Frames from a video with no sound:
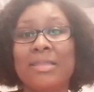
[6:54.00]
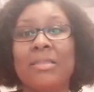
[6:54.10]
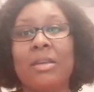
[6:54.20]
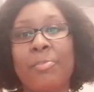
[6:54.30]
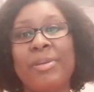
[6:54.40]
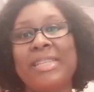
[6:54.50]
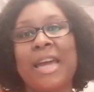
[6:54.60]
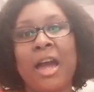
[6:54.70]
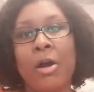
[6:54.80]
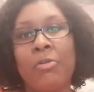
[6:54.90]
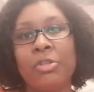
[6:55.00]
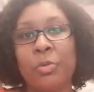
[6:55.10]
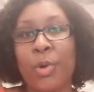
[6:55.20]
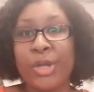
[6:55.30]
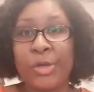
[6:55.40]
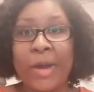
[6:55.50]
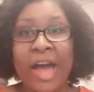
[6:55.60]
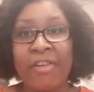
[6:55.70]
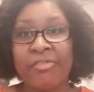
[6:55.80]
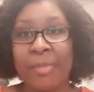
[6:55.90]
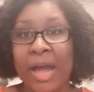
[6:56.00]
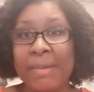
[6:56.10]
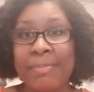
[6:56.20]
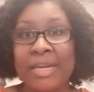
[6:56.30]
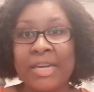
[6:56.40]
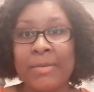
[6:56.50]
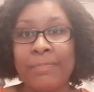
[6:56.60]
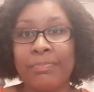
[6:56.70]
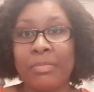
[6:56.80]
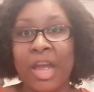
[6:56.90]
to somebody else what you have might be